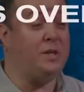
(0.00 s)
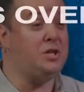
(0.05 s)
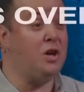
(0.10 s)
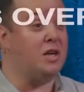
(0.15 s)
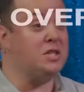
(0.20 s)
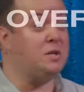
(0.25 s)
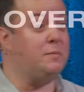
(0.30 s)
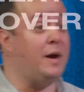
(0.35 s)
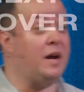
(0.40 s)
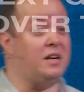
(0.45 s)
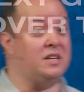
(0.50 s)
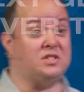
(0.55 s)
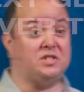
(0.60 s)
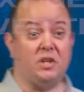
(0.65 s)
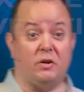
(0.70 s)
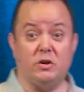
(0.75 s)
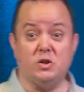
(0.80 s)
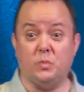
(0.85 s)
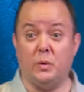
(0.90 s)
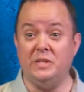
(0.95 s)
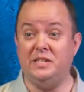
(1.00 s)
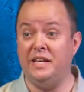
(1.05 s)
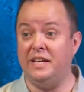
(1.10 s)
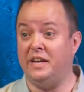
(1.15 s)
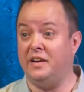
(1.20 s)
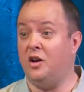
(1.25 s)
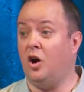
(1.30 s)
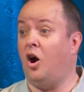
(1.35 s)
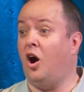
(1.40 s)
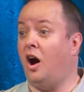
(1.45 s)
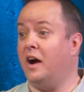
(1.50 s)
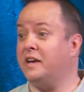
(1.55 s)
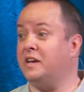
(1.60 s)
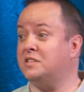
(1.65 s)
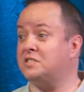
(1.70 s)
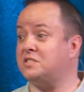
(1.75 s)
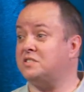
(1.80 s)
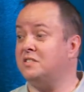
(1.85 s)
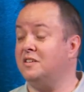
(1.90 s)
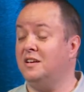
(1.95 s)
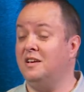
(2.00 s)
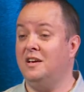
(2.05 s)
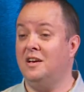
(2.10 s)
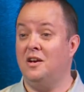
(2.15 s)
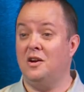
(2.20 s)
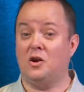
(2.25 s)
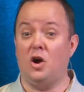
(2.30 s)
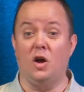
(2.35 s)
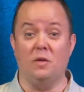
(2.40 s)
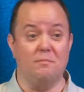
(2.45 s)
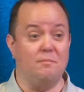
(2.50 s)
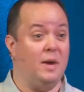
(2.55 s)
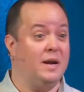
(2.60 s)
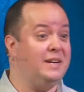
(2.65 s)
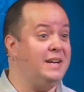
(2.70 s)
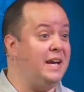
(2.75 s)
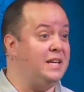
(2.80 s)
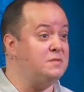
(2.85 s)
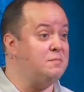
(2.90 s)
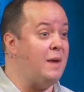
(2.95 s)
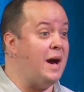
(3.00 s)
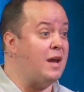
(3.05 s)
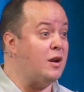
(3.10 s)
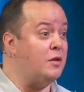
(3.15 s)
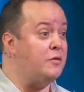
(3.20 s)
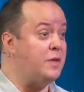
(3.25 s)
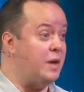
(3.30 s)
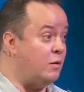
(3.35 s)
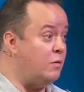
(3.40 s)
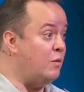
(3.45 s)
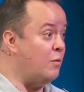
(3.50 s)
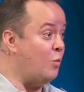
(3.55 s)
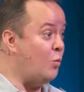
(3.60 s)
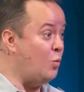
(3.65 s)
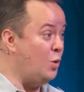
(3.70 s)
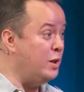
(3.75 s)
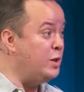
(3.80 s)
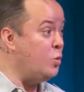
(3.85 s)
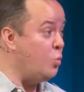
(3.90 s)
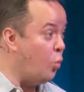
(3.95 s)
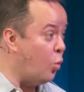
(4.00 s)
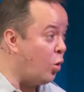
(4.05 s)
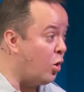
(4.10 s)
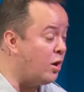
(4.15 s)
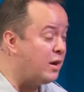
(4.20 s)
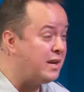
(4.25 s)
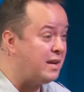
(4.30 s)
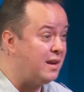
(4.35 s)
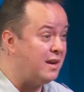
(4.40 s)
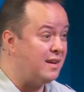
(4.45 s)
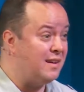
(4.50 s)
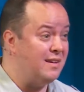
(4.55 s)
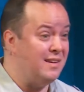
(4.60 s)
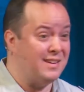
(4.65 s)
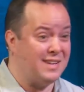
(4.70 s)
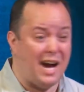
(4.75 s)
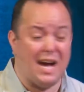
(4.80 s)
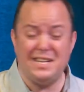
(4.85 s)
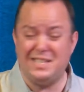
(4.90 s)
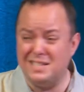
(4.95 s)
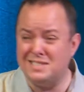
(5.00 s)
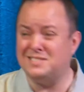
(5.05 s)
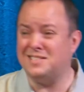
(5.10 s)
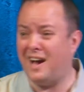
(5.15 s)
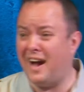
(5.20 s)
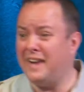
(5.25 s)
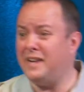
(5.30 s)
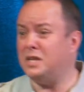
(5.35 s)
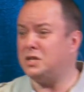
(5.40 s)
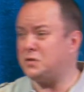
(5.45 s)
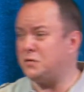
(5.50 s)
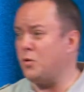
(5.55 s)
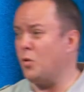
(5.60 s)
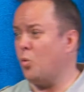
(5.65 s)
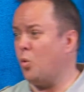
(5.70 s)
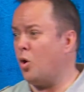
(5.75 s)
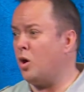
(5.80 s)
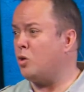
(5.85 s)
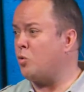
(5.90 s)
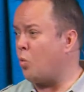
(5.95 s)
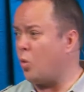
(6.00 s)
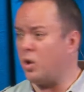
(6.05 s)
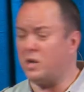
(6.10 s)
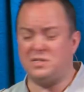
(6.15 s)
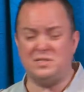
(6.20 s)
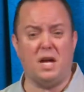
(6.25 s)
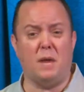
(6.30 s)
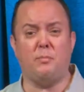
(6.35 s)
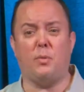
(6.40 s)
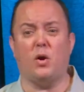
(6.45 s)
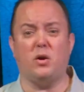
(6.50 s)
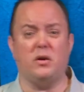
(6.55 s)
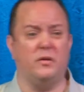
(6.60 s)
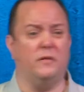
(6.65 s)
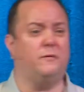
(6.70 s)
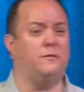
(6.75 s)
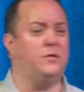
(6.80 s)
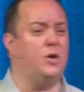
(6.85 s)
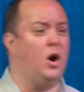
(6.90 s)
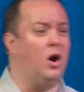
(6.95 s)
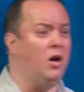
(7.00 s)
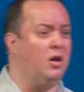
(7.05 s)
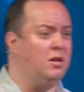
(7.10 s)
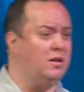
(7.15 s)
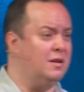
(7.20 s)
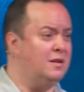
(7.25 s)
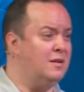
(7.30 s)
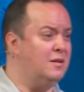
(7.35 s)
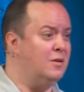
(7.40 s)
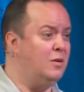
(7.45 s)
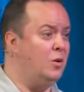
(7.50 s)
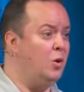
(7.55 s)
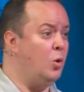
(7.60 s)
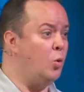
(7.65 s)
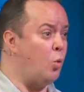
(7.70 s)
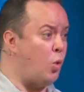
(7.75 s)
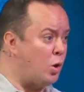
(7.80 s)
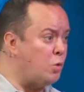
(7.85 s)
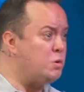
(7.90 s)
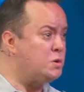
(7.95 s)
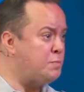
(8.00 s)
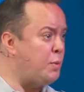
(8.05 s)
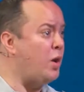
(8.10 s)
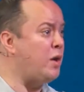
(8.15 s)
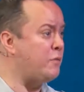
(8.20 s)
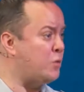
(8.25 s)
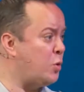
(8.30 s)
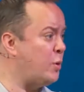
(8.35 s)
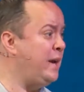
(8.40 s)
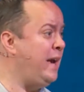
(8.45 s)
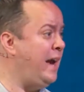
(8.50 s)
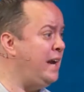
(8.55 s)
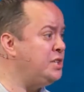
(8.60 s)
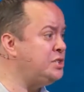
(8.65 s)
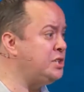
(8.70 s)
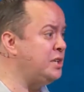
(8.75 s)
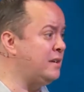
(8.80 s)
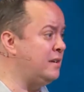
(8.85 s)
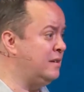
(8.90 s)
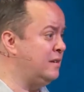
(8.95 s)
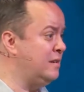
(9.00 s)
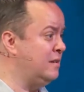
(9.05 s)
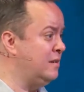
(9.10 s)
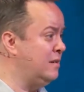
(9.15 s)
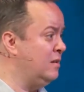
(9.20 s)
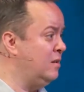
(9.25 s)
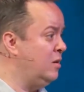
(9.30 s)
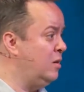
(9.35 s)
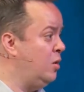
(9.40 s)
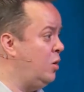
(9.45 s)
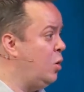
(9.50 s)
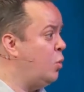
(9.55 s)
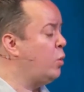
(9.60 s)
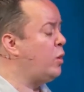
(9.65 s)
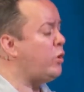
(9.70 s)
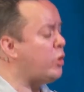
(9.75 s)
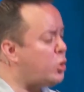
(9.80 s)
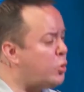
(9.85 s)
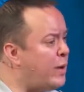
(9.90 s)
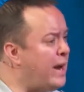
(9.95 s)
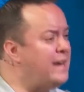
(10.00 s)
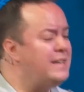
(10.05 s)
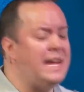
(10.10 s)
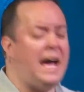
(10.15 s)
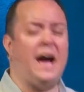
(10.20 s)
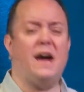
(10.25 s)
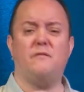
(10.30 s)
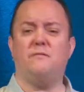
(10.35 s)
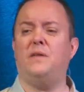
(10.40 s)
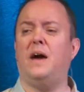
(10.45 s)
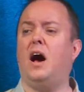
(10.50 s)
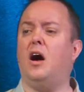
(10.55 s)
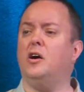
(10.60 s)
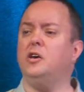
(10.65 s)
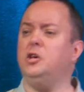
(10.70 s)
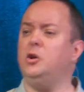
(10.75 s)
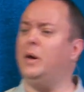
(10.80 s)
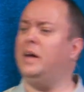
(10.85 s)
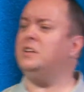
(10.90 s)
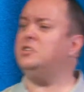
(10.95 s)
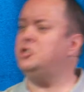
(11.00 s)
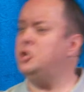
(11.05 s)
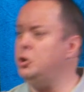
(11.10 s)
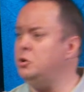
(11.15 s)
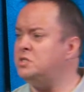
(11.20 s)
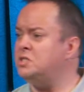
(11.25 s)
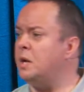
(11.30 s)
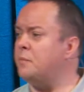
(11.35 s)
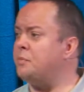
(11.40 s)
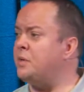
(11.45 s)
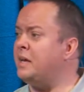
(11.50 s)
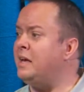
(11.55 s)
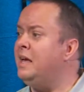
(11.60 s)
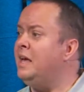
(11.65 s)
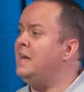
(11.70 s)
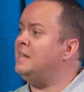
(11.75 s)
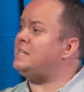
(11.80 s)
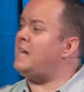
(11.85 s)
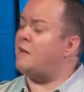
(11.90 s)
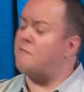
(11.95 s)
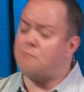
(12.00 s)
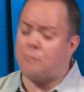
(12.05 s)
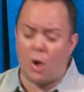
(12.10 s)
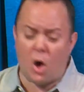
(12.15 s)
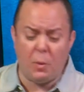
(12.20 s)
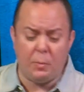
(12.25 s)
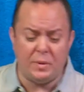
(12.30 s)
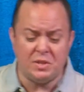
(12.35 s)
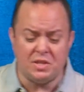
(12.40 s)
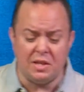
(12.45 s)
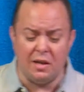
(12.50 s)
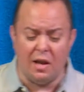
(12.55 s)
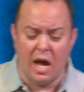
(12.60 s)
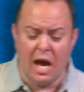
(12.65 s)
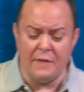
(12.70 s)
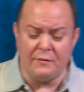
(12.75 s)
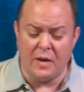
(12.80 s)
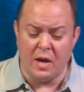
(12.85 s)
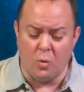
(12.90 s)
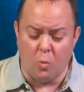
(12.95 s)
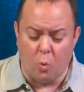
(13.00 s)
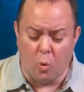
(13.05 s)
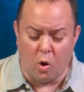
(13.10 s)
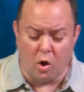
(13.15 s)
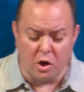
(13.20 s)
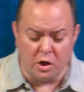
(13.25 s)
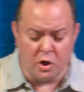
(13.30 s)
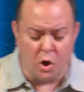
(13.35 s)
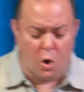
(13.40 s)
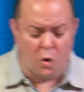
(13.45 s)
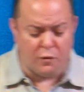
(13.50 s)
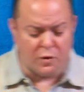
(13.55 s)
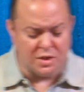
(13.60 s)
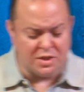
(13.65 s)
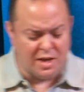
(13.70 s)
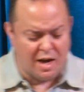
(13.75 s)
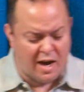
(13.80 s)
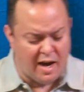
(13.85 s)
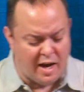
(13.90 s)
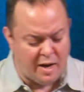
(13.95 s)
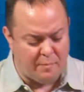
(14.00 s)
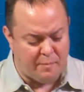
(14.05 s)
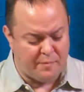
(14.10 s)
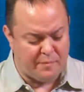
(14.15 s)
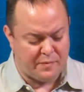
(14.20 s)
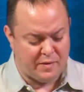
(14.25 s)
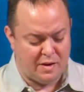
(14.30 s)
talked about in a series we did in August called Mondays Matter, that really work, God designed us for work. Work's not part of the fall. Work was part of creation. We were created to add value and do something, to have purpose in life, and work over time